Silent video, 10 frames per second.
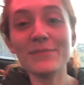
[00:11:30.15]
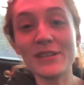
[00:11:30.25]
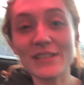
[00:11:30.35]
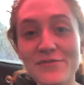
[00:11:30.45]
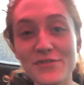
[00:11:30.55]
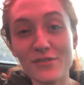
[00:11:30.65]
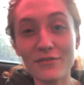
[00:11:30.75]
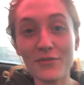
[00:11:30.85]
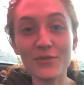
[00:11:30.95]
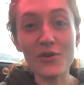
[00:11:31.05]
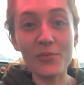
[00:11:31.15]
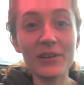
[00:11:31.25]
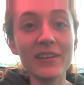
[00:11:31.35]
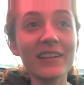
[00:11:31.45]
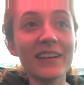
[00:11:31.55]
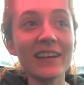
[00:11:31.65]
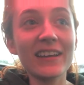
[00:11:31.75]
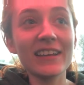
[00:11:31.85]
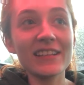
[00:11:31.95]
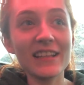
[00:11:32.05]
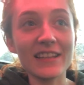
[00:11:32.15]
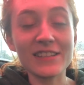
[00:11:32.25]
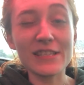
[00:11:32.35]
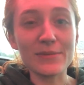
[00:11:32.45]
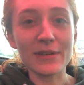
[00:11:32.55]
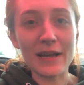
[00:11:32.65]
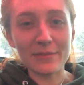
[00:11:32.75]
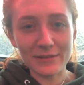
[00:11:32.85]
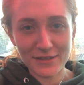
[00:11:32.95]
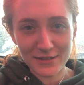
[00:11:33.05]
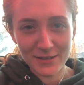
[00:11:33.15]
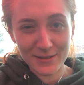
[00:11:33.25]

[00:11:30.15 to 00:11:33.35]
myself into a food coma and see what happens.